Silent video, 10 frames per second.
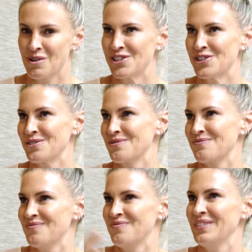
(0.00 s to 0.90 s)
What is your
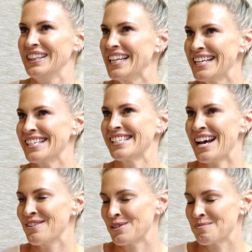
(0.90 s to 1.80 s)
latest
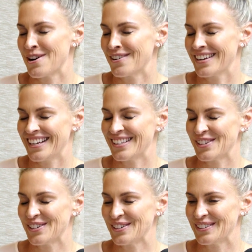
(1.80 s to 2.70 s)
outsmart
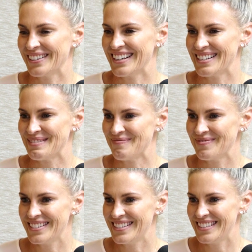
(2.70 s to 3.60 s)
cancer um,
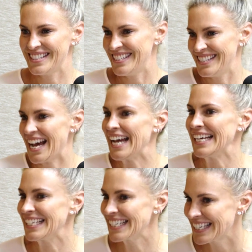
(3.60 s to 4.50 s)

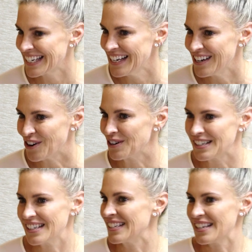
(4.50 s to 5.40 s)
diet? Or
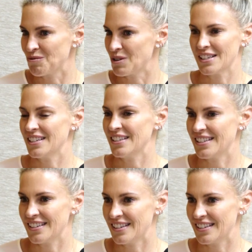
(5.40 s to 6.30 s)
is it one
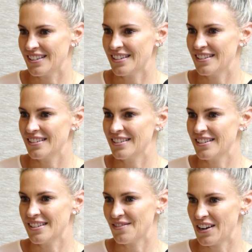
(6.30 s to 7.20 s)
is is no, there,
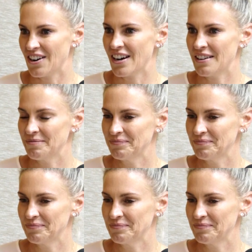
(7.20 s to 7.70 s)
does it vary? we